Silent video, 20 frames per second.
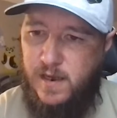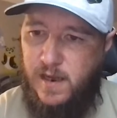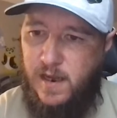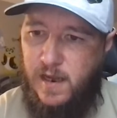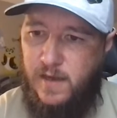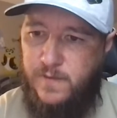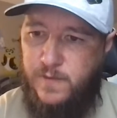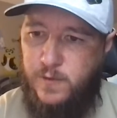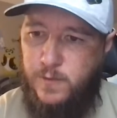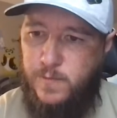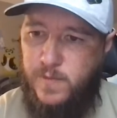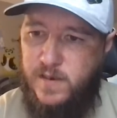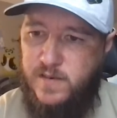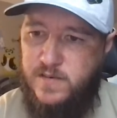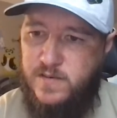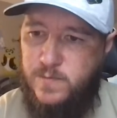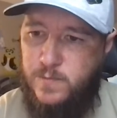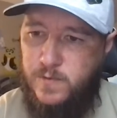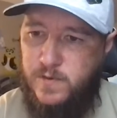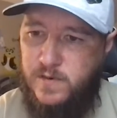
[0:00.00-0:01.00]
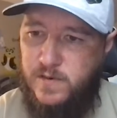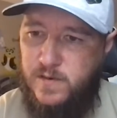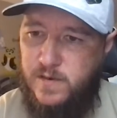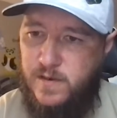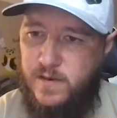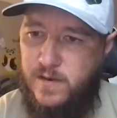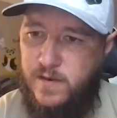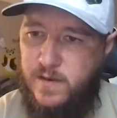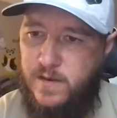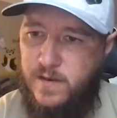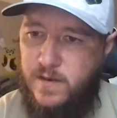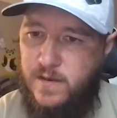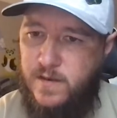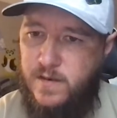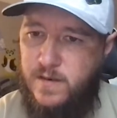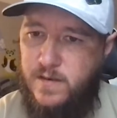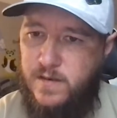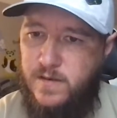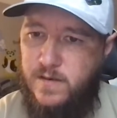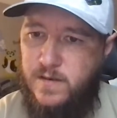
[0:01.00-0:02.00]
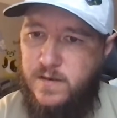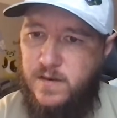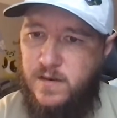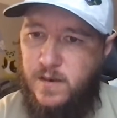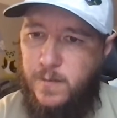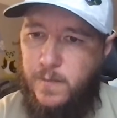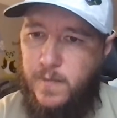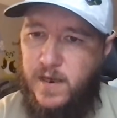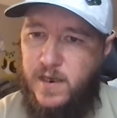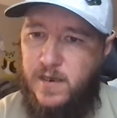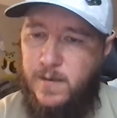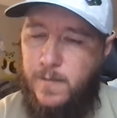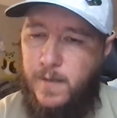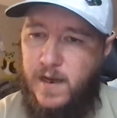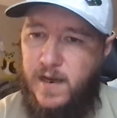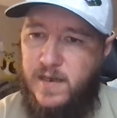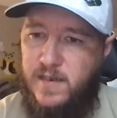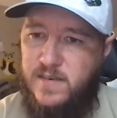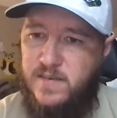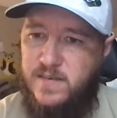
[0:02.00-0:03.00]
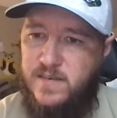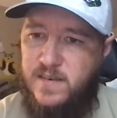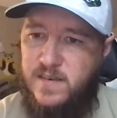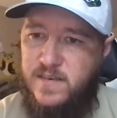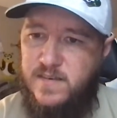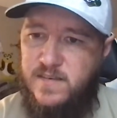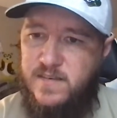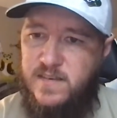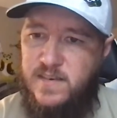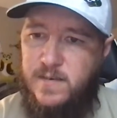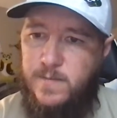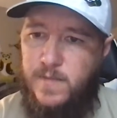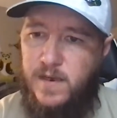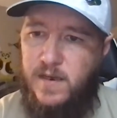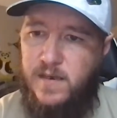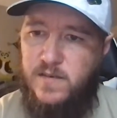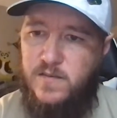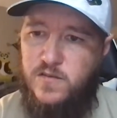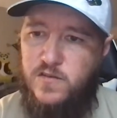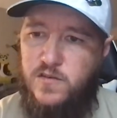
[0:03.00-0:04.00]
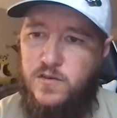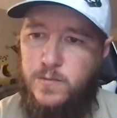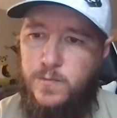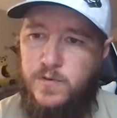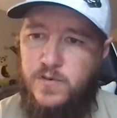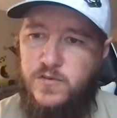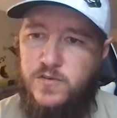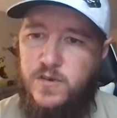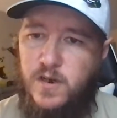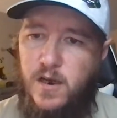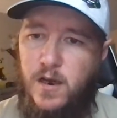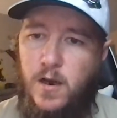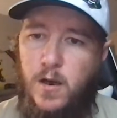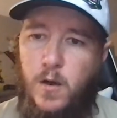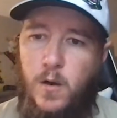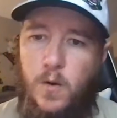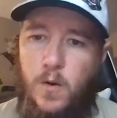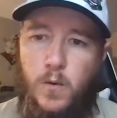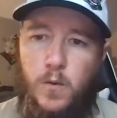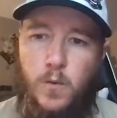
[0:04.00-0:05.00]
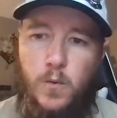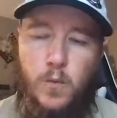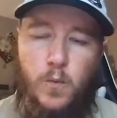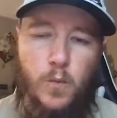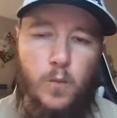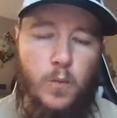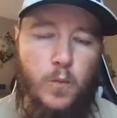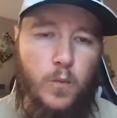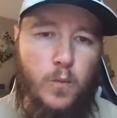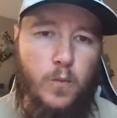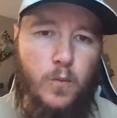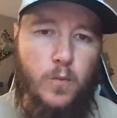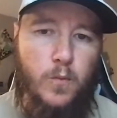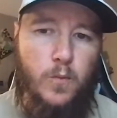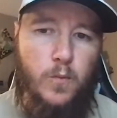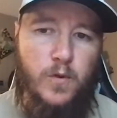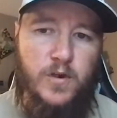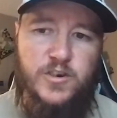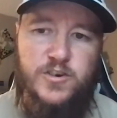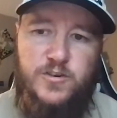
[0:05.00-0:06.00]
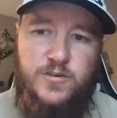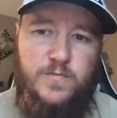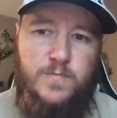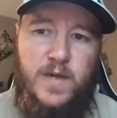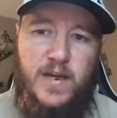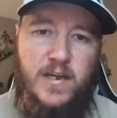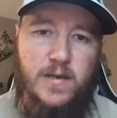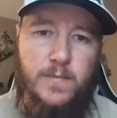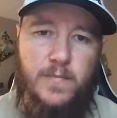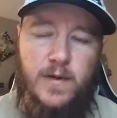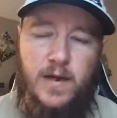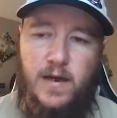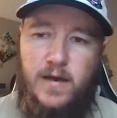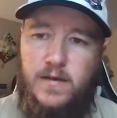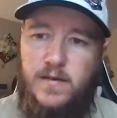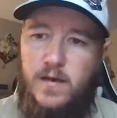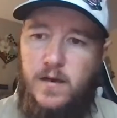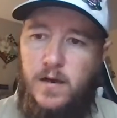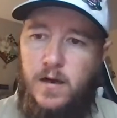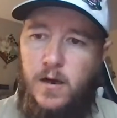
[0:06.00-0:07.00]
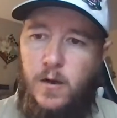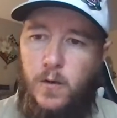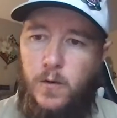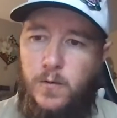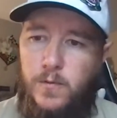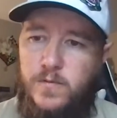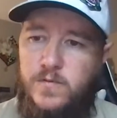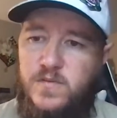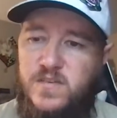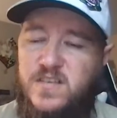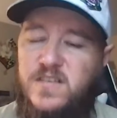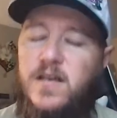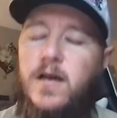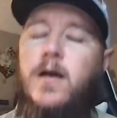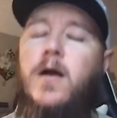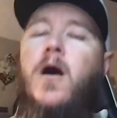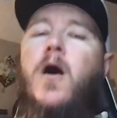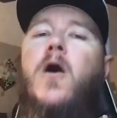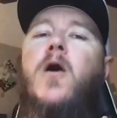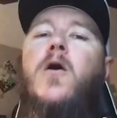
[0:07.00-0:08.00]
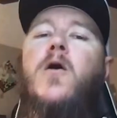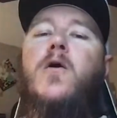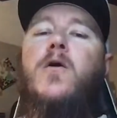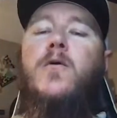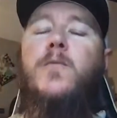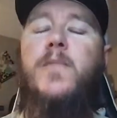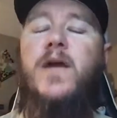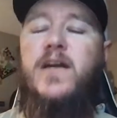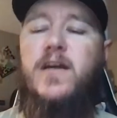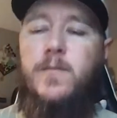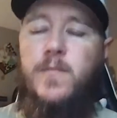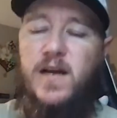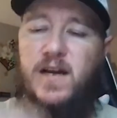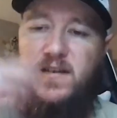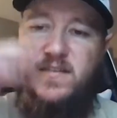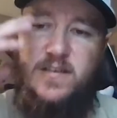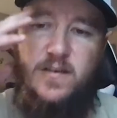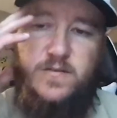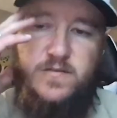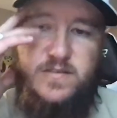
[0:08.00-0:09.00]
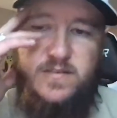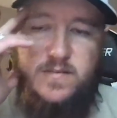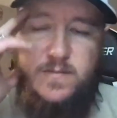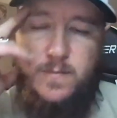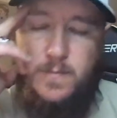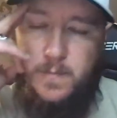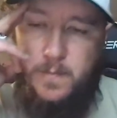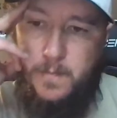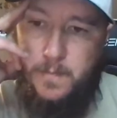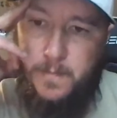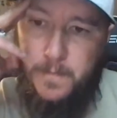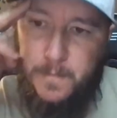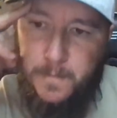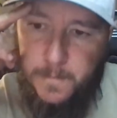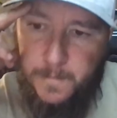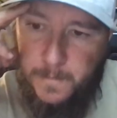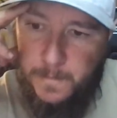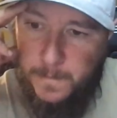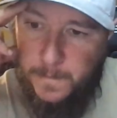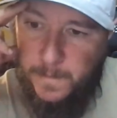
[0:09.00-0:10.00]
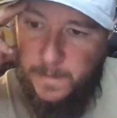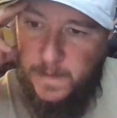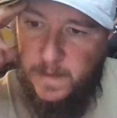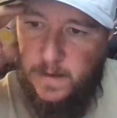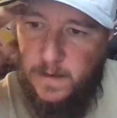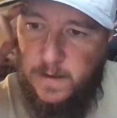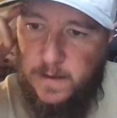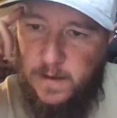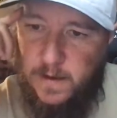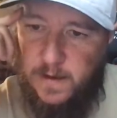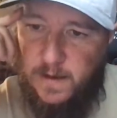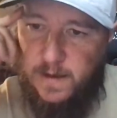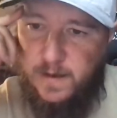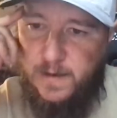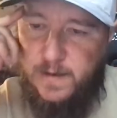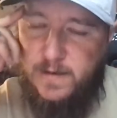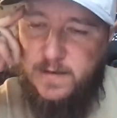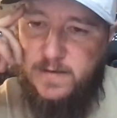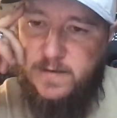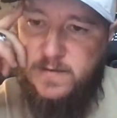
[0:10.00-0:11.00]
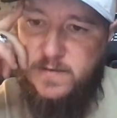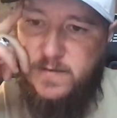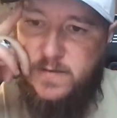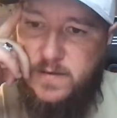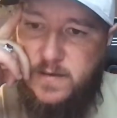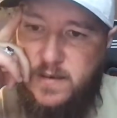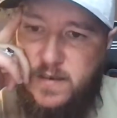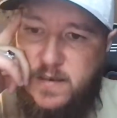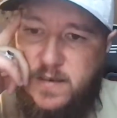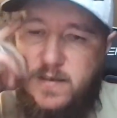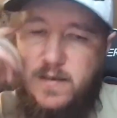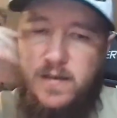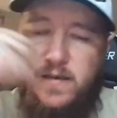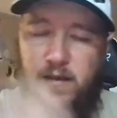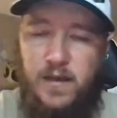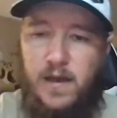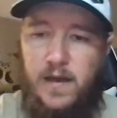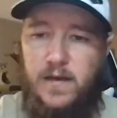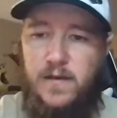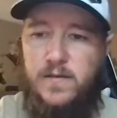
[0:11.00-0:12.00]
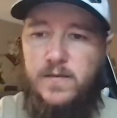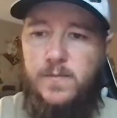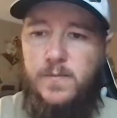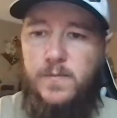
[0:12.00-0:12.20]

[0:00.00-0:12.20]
Have you messed with the Megabass Z-Man super? Which is Megabass? Oh, Megabass. I was all right. Yeah,